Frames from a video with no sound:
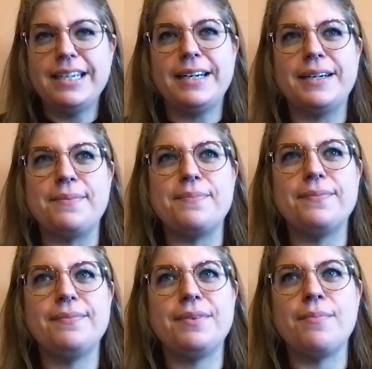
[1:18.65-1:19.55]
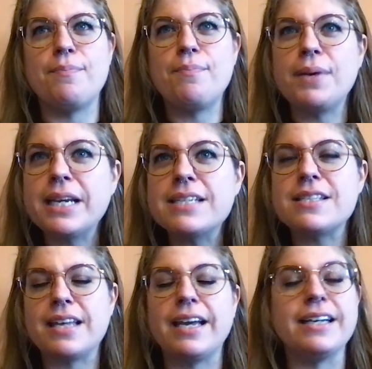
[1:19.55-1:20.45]
The biggest
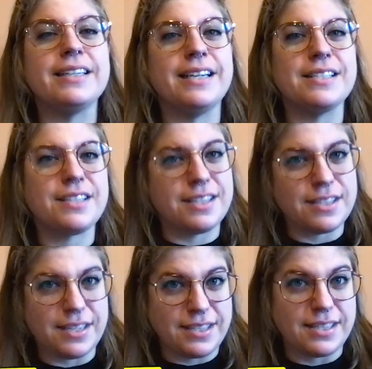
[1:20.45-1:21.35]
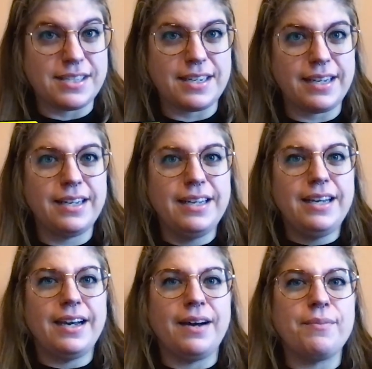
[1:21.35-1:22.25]
thing is consistency.
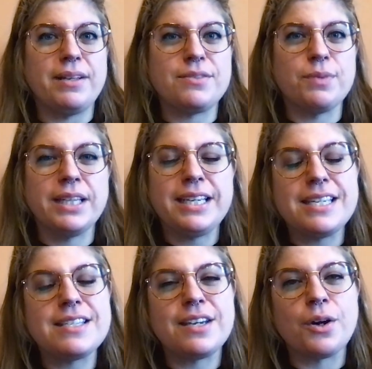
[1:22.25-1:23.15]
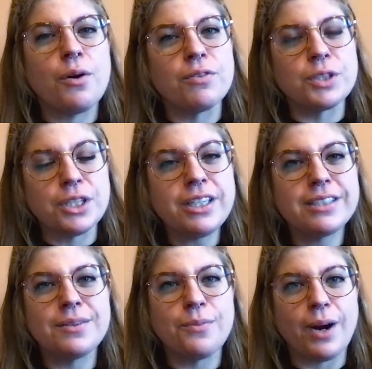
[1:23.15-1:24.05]
It's really easy to
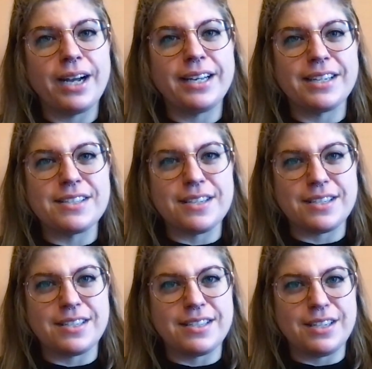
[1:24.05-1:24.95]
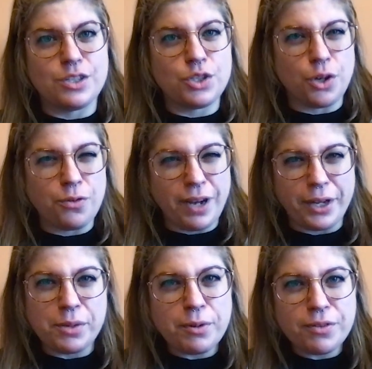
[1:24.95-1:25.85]
overlook why consistency is so
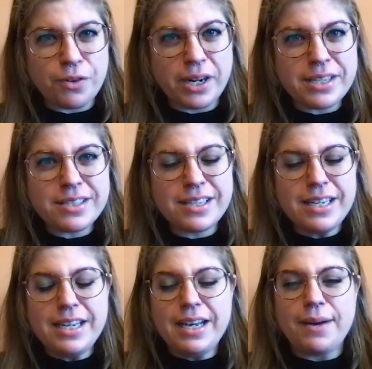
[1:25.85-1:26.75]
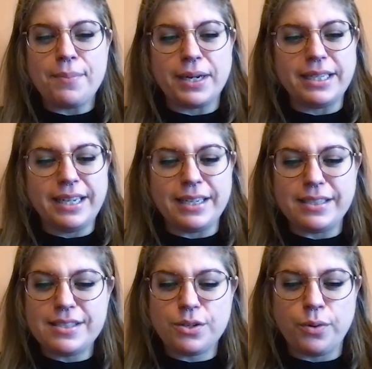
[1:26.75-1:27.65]
valuable for us, but
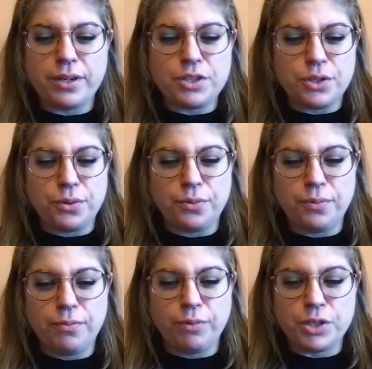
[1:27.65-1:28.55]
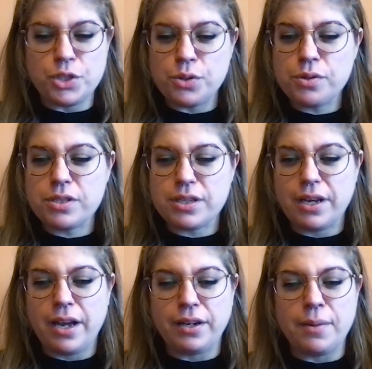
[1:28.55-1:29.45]
it's going to reduce
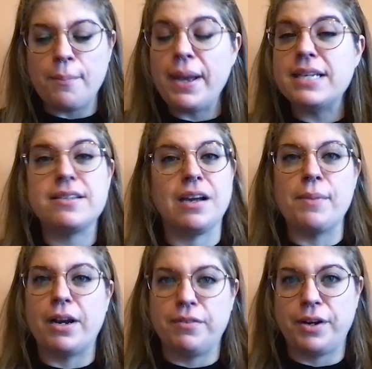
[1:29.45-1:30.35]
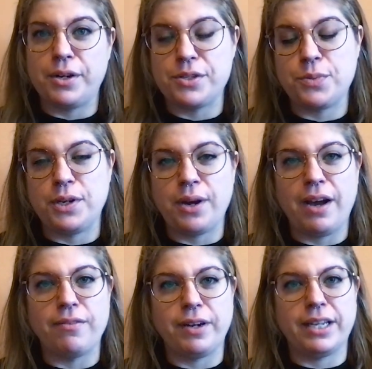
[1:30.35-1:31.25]
an amazing amount of errors when you
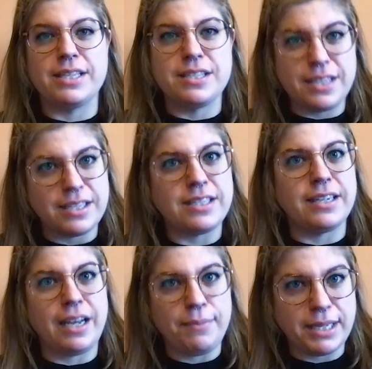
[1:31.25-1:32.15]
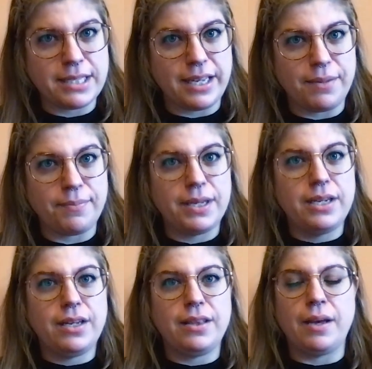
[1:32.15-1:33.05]
have a consistent naming scheme.
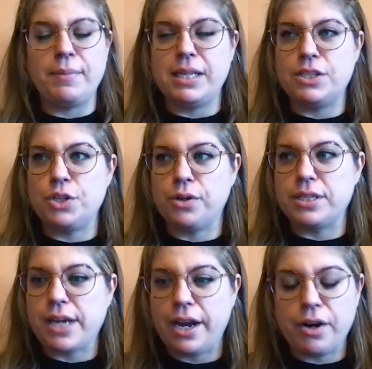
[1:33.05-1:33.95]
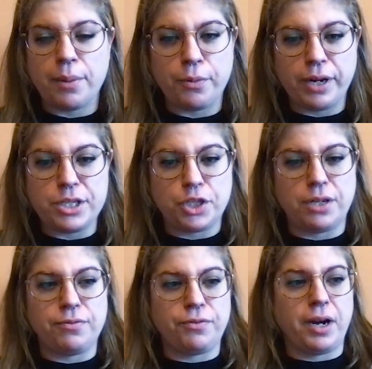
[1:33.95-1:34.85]
That means your entire
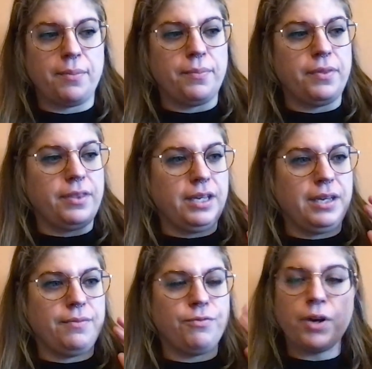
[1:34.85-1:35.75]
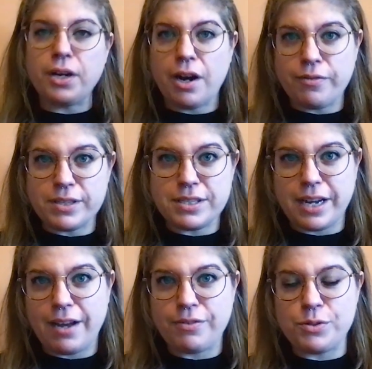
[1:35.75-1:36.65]
operation, from the front office
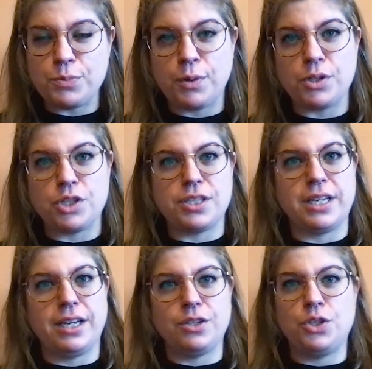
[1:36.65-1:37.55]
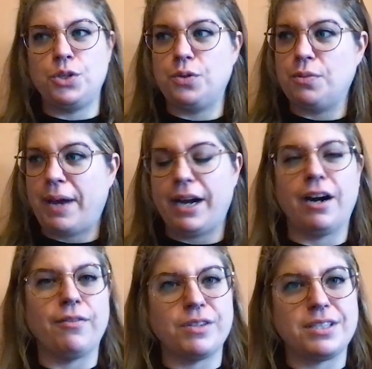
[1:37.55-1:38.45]
staff who's purchasing to the back
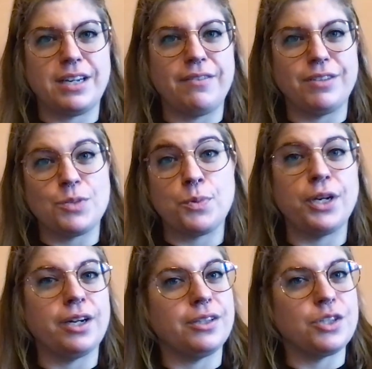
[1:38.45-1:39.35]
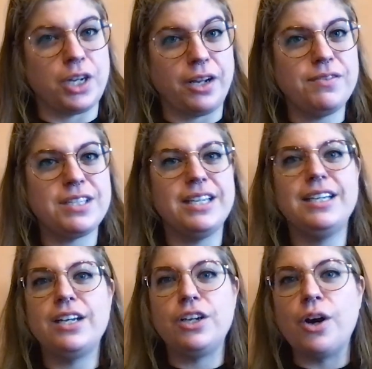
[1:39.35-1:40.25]
office staff that's putting it on the shelves,
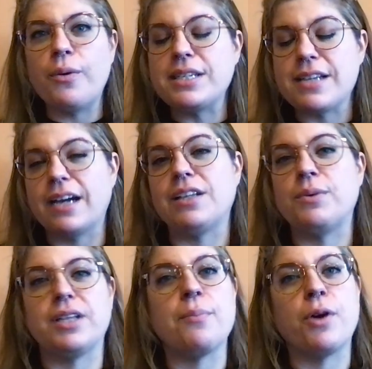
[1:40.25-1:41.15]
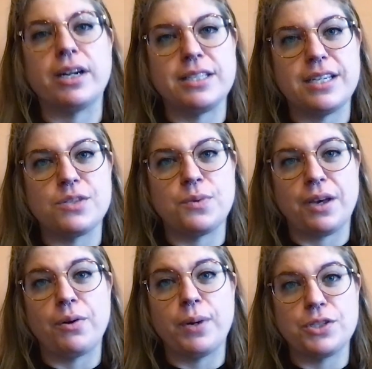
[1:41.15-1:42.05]
know exactly what that product is
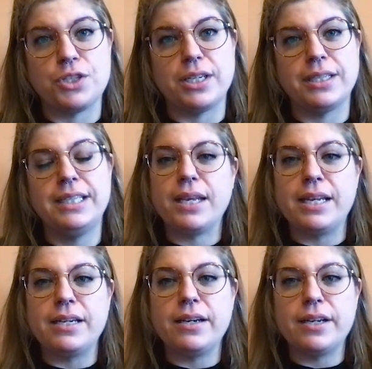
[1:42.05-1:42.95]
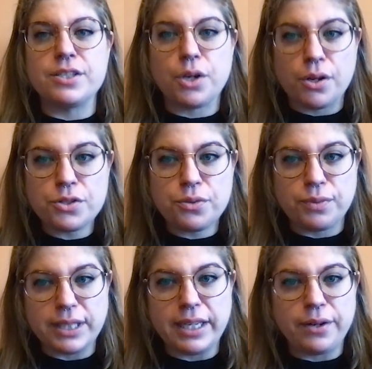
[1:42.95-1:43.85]
without question. It is also
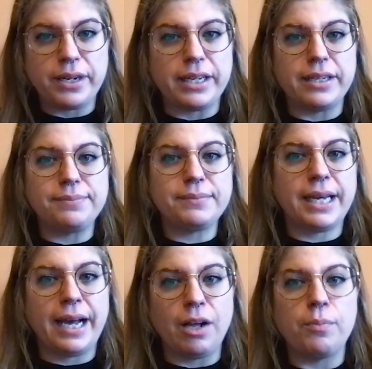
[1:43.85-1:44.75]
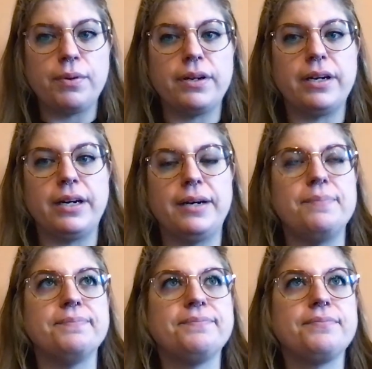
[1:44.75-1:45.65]
really going to help
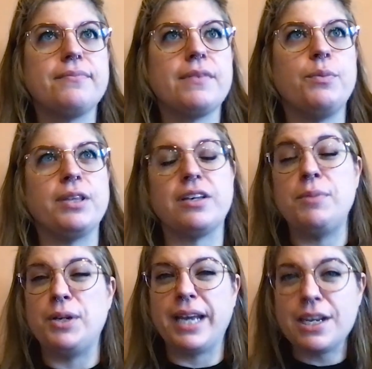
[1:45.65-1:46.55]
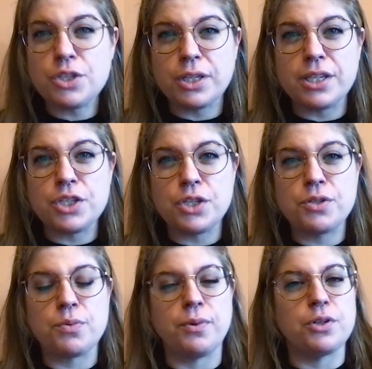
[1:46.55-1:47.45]
with communication
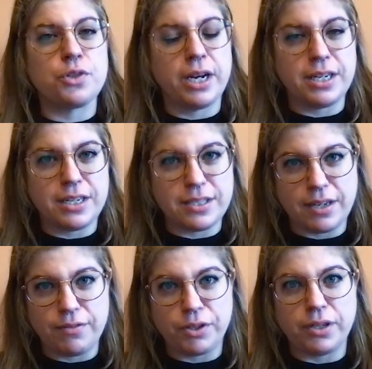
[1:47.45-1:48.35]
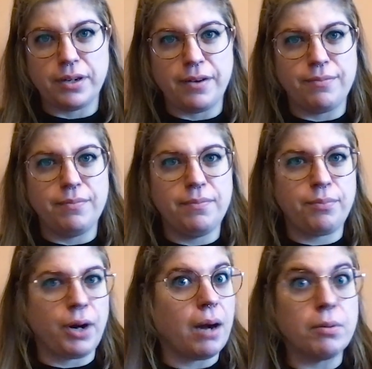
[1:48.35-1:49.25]
issues when you're trying to discover a
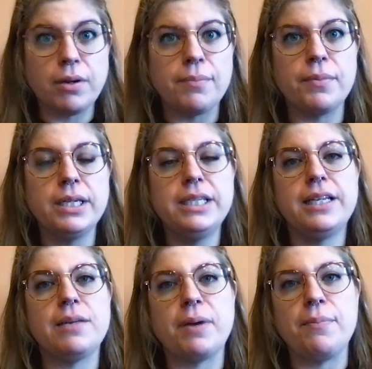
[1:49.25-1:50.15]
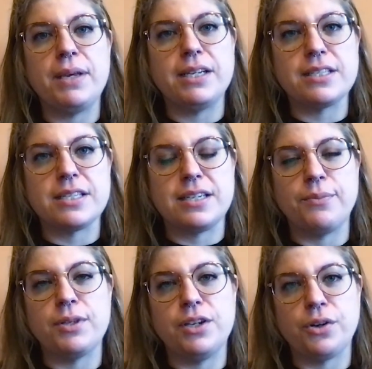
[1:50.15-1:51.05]
problem that might be existing
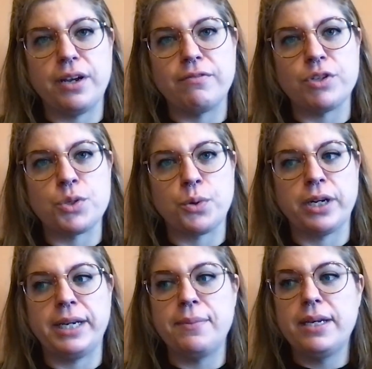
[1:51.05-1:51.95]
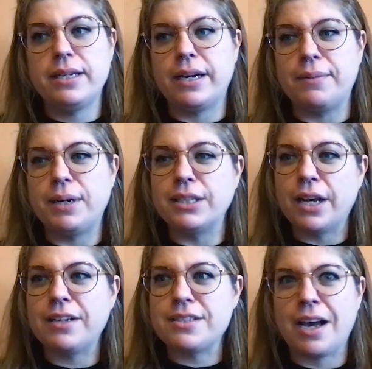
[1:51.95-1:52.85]
within your inventory. A
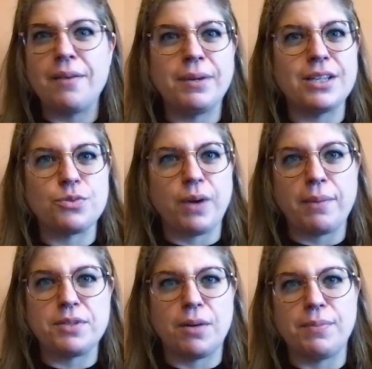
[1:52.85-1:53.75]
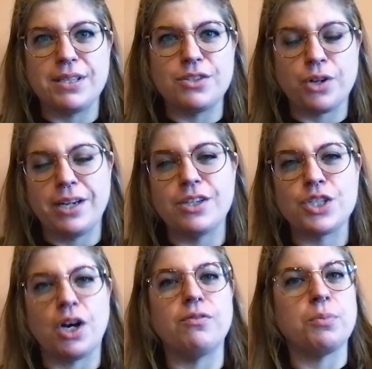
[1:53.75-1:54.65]
lot of time gets wrapped up in trying to
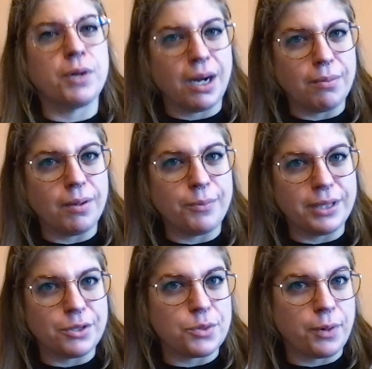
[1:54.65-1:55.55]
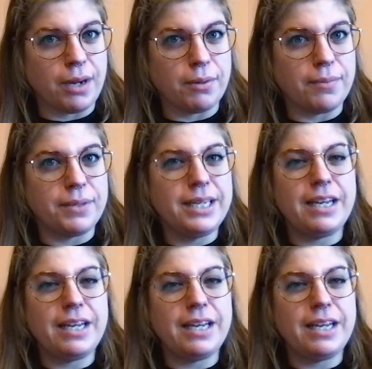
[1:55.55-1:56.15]
solve a problem when there's a problem.